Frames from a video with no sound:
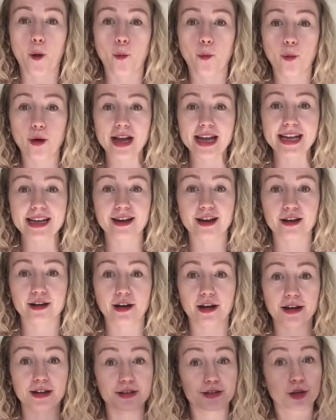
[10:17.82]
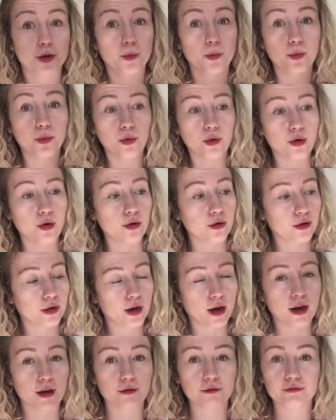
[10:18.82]
we are going to walk
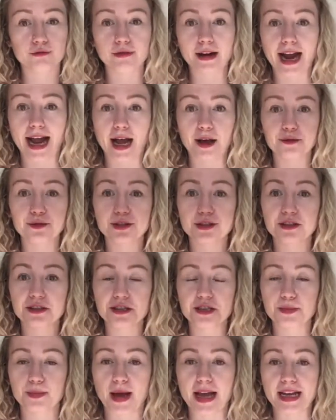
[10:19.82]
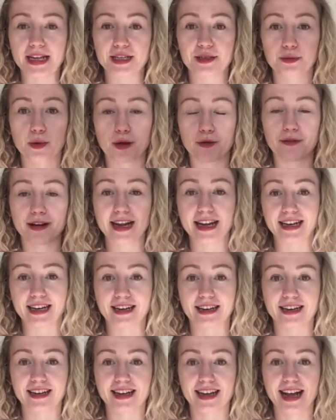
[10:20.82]
around the space we're in.
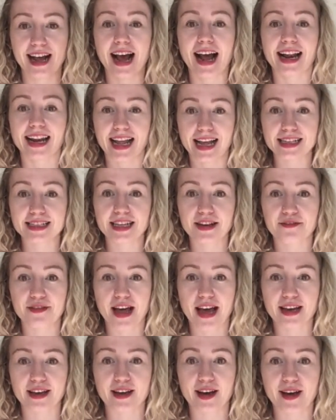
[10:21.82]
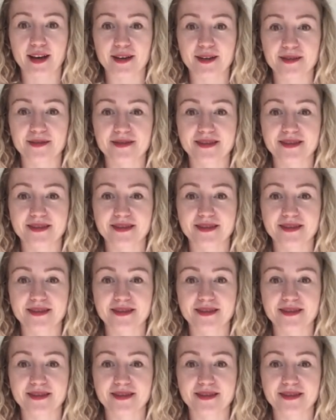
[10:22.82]
Let's give that a go.